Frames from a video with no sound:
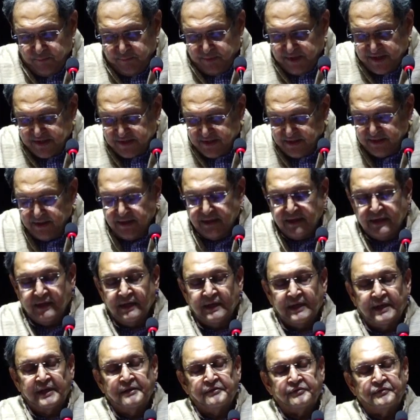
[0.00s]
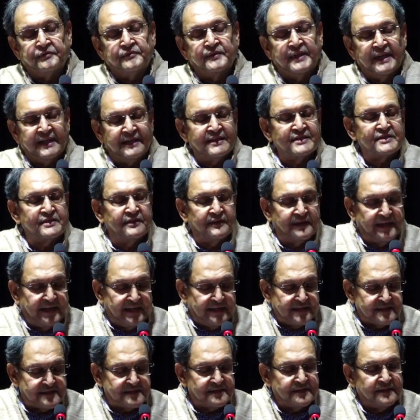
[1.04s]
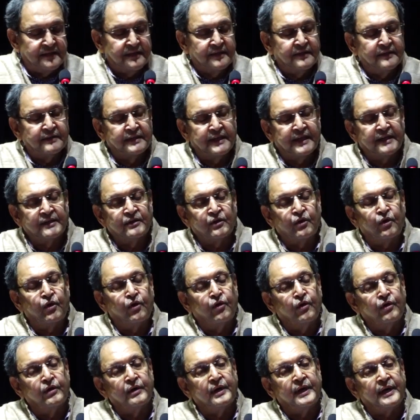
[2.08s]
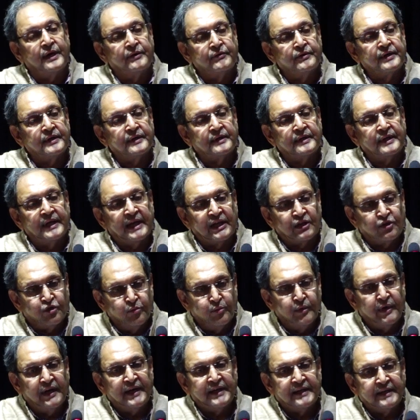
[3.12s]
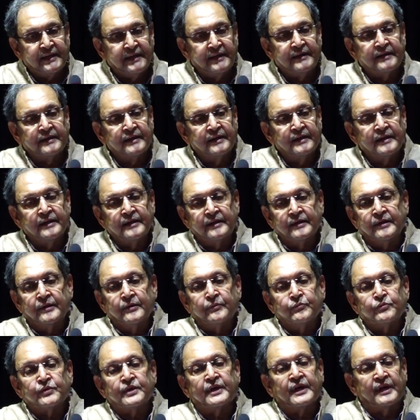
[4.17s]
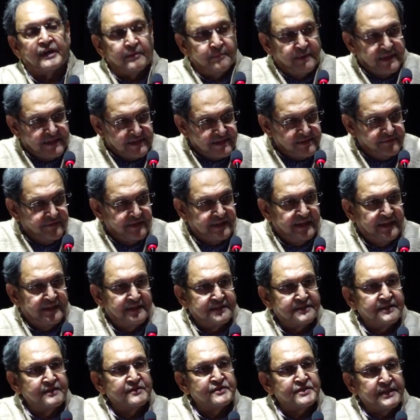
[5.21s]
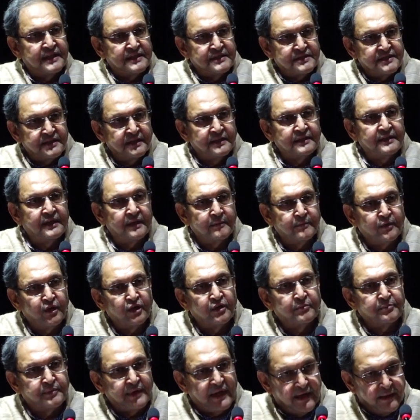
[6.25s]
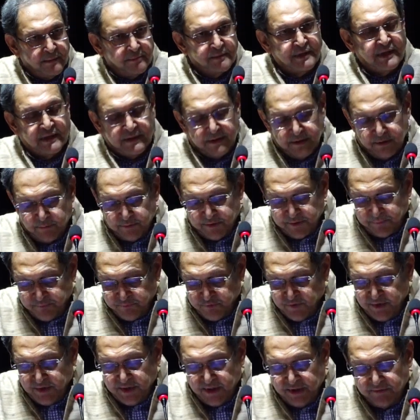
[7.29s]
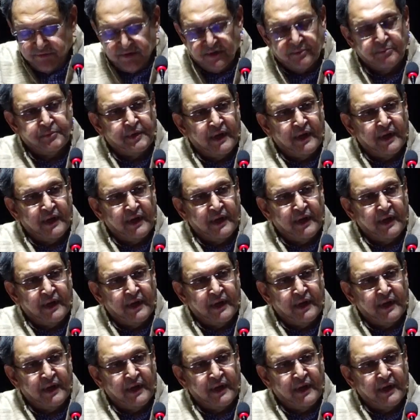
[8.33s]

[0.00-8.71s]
basically if there is grace, then all our accumulated karmas, whether it is in sanchit karma or prarabdha karma, even